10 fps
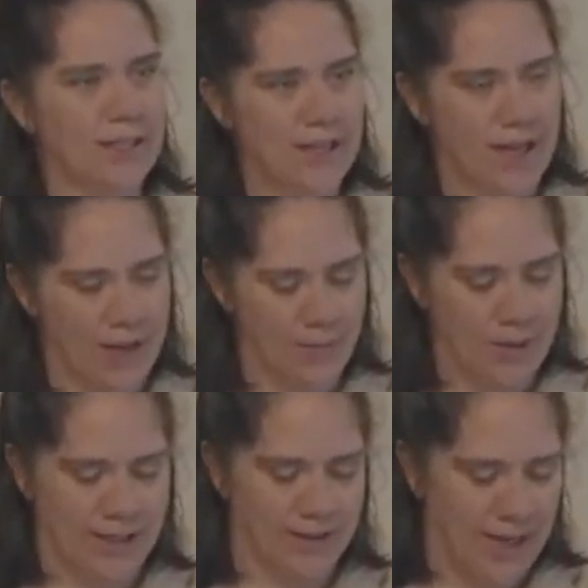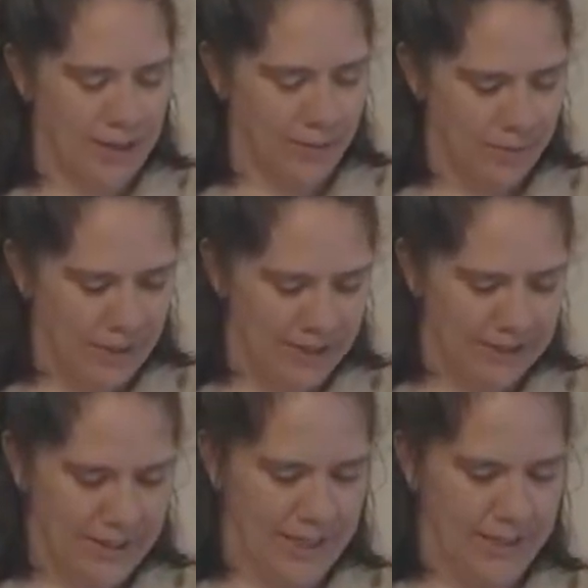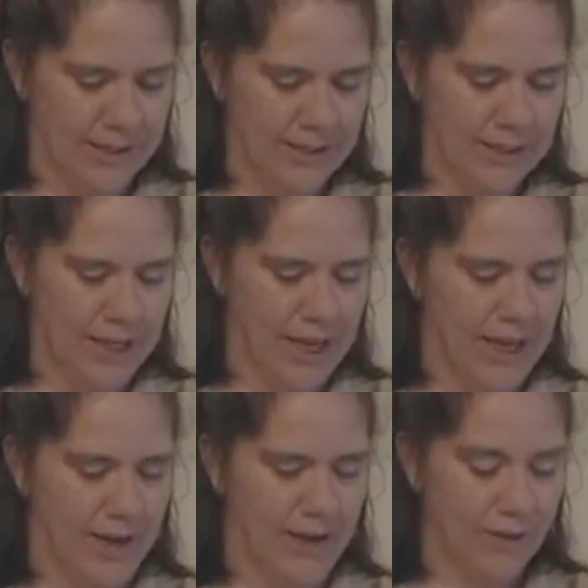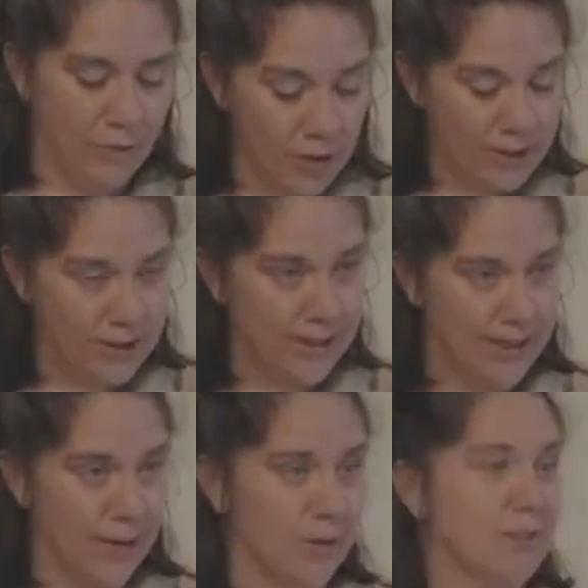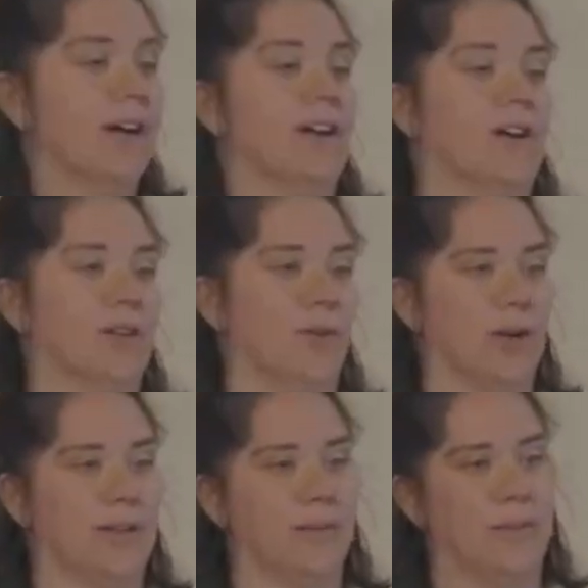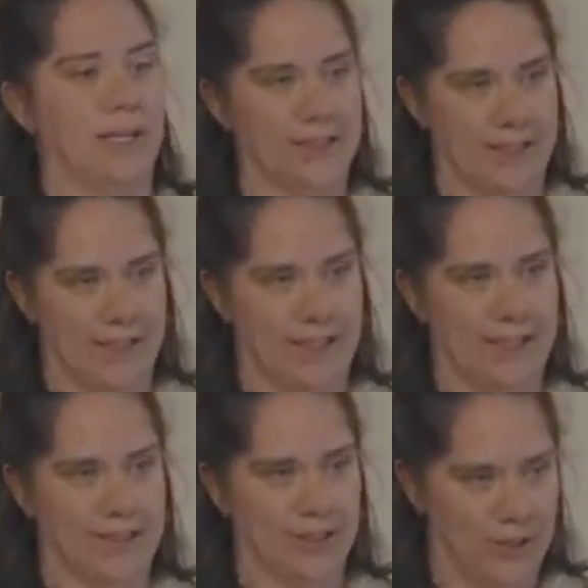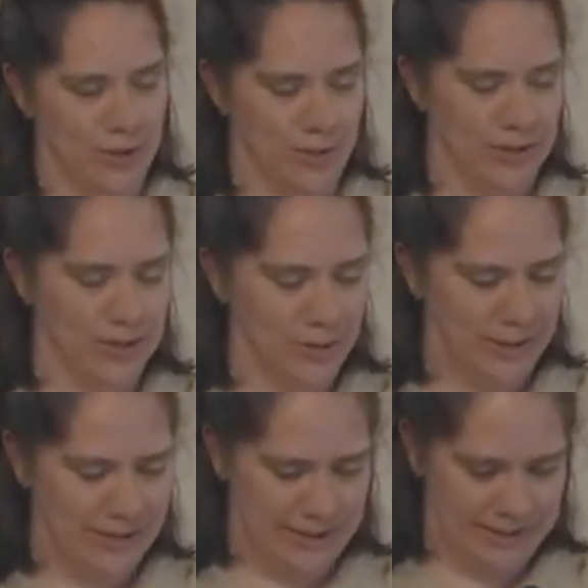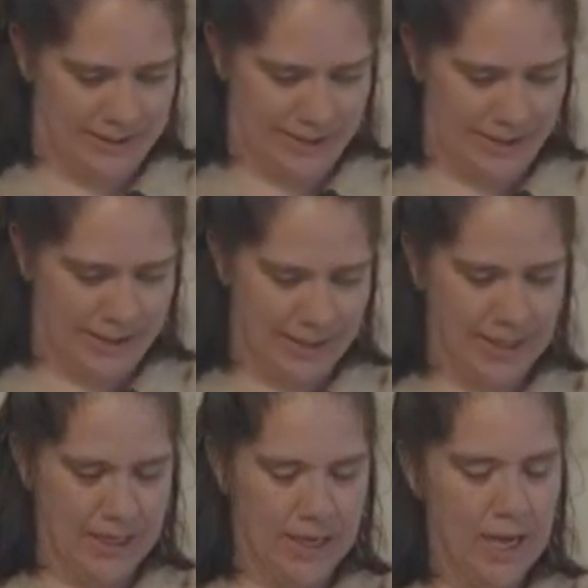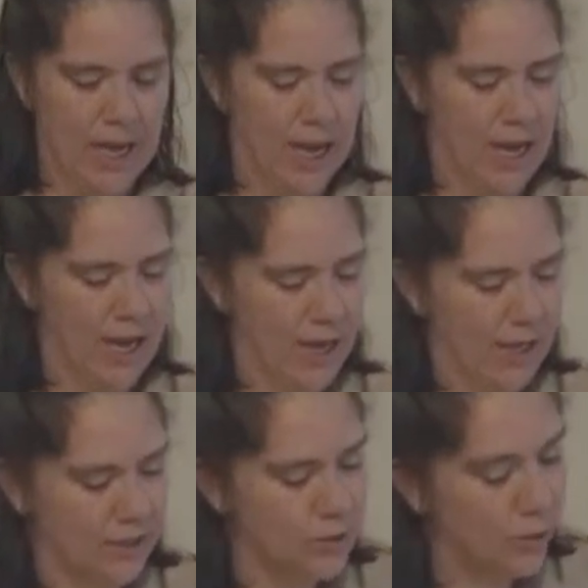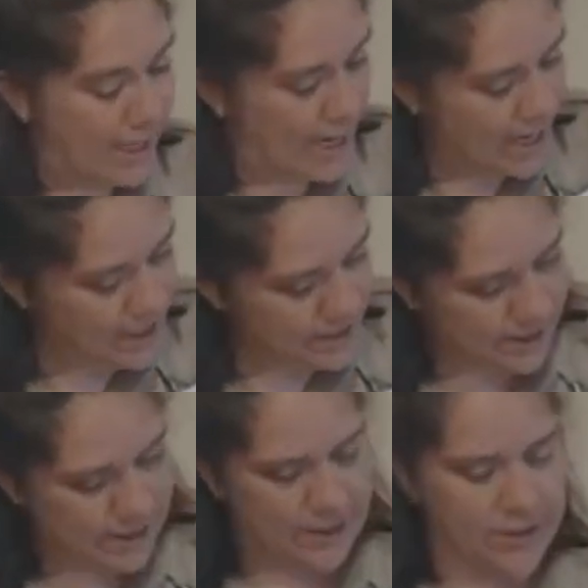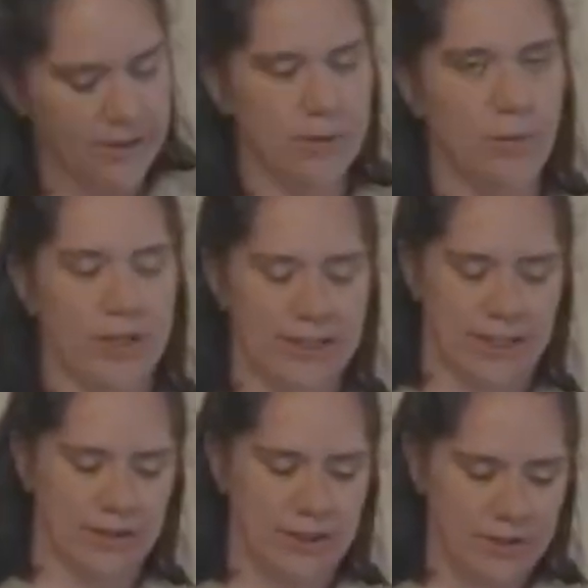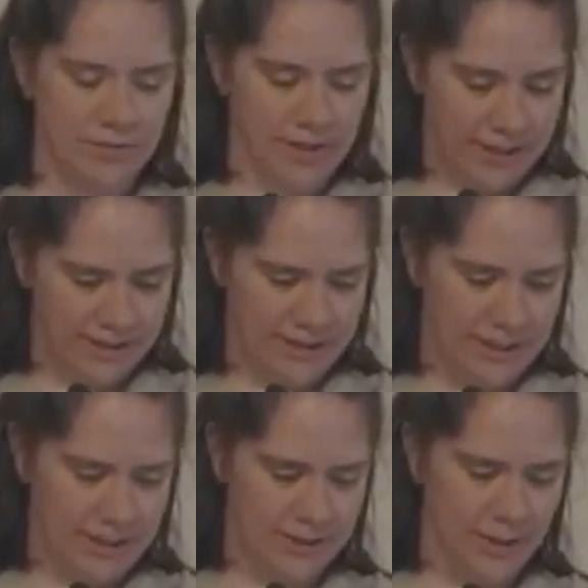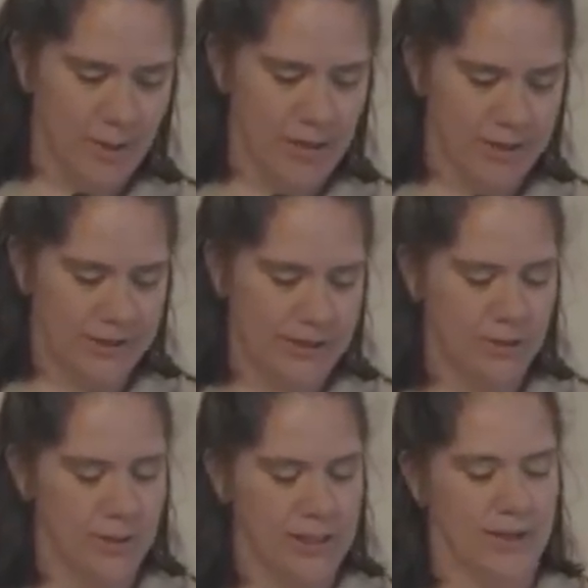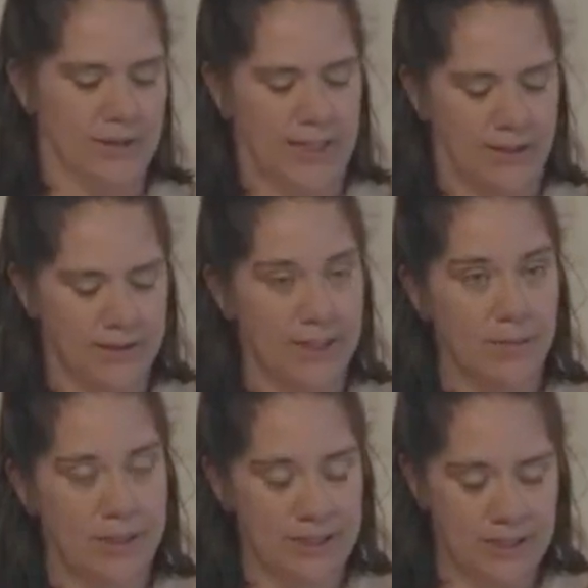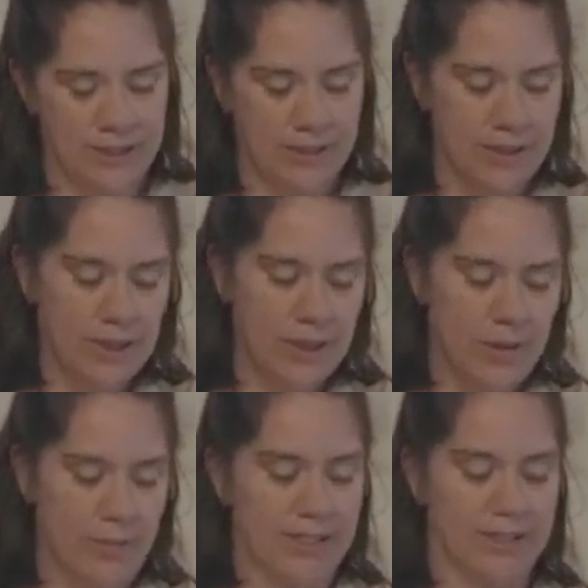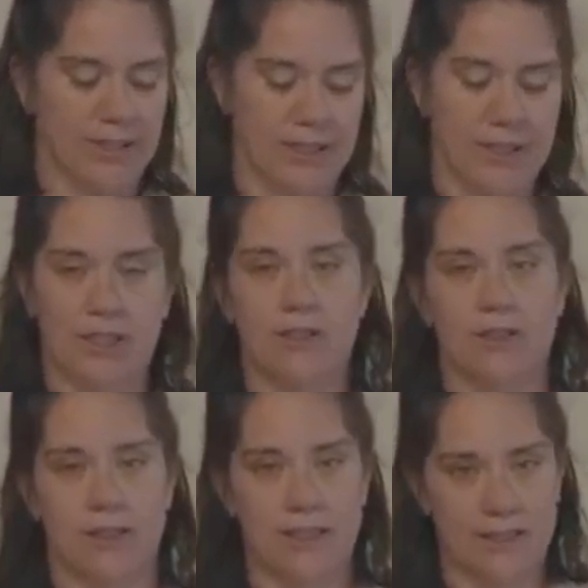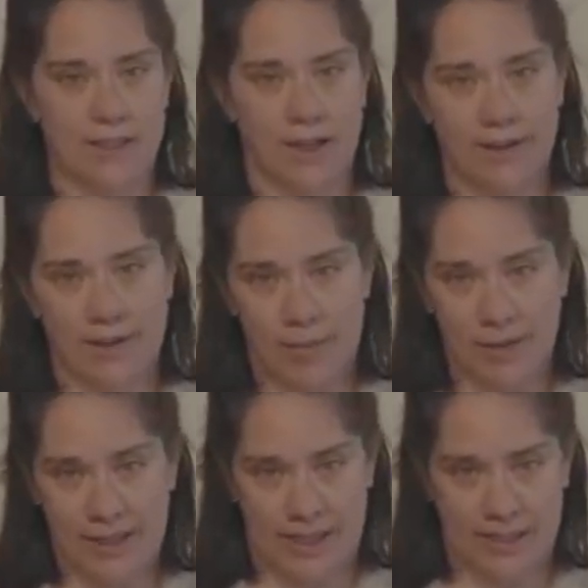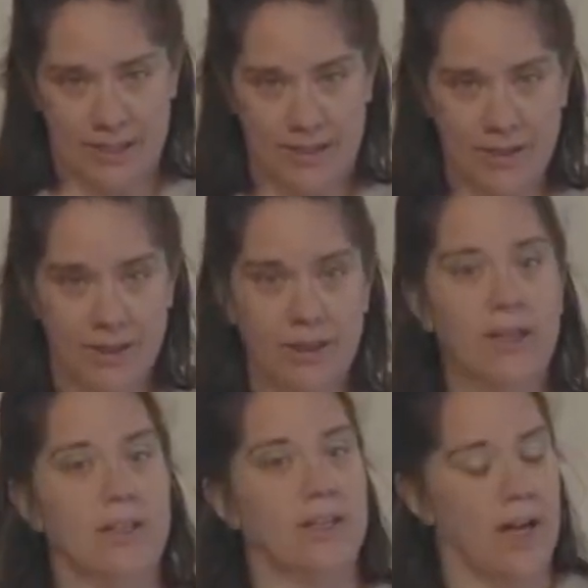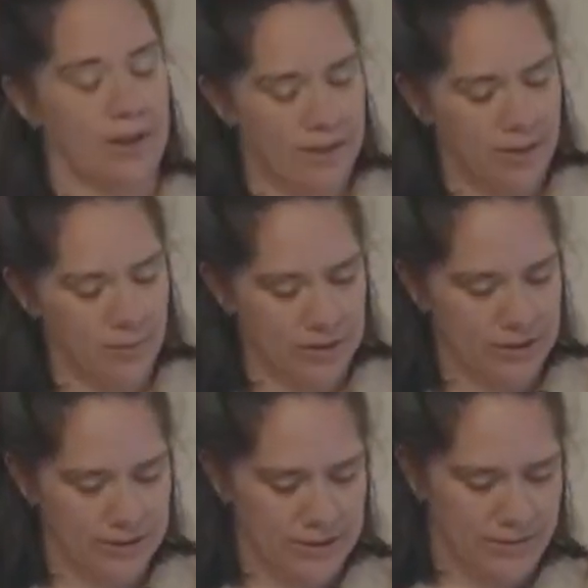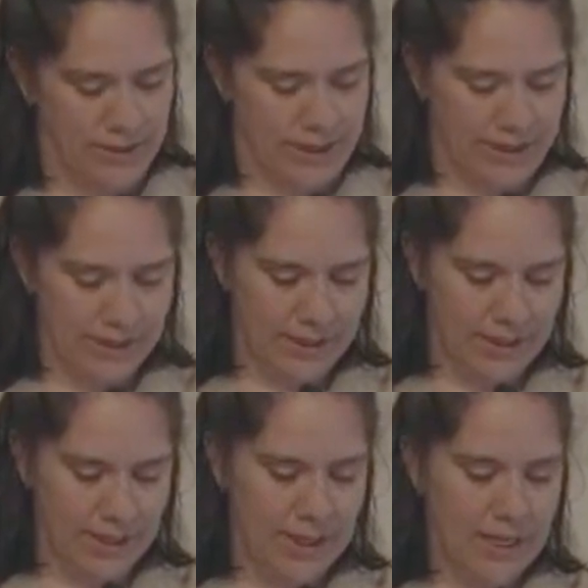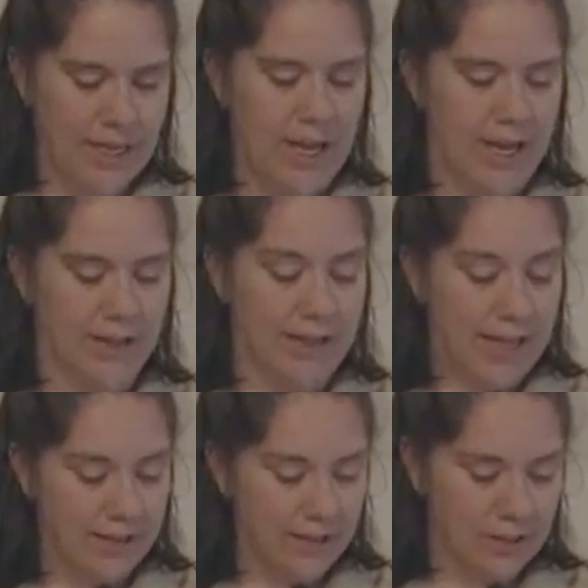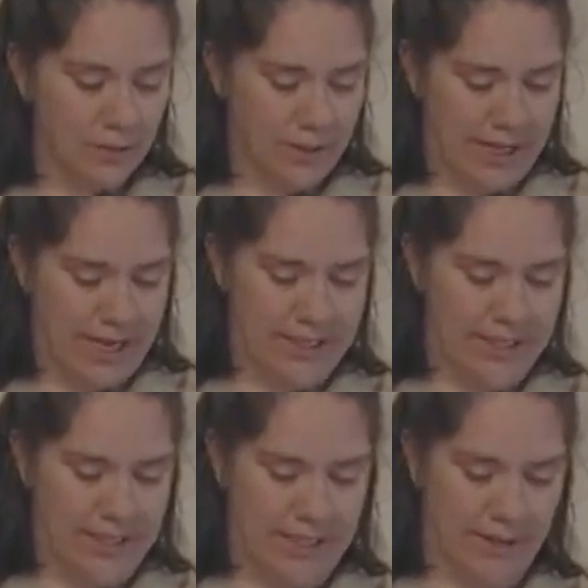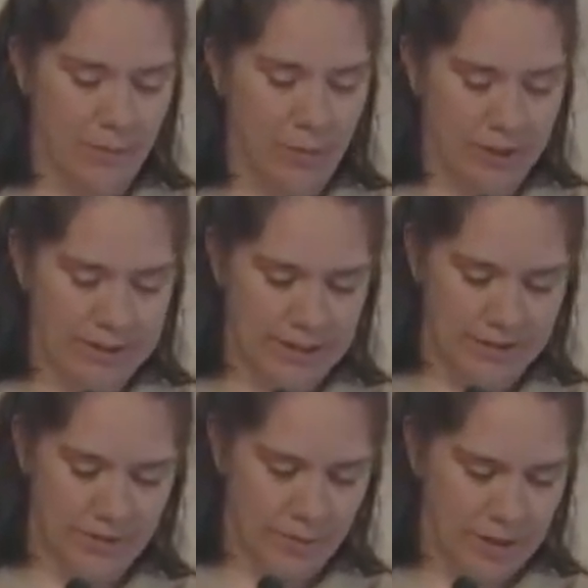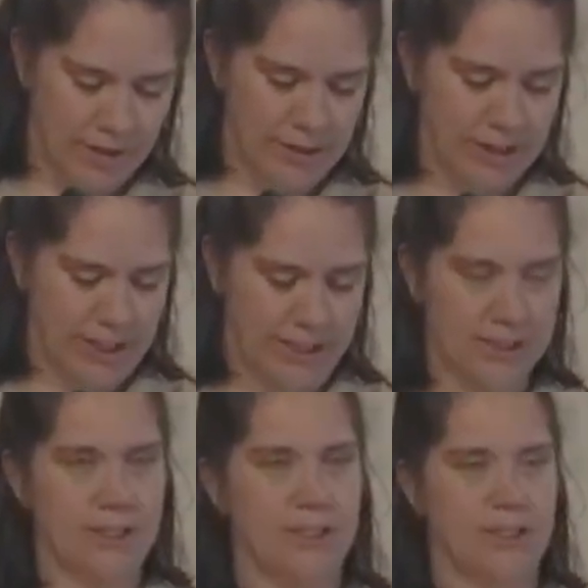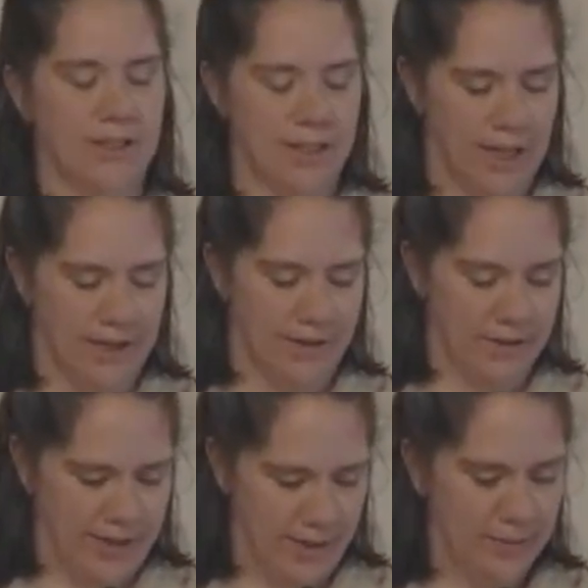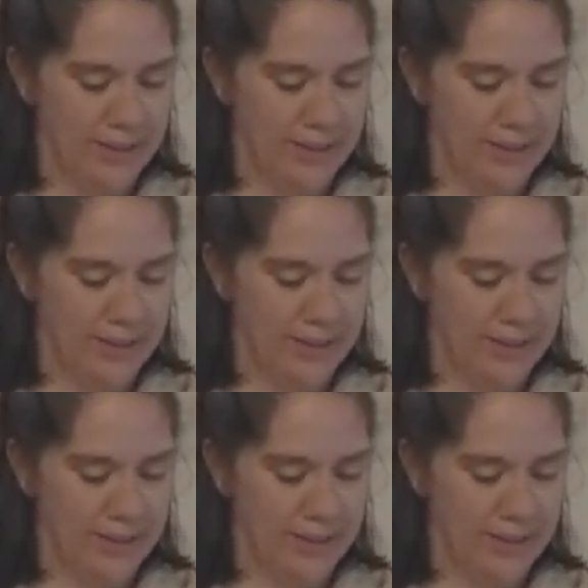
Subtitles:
and be in line with BSA. Unfortunately, that was not all the work that BSA needed to do in 2016. In 2018, Boy Scouts finally changed their policy to allow Scouts admission based on the gender listed on their application, not on their birth certificate. And later in 2018, Boy Scouts of America changed their name to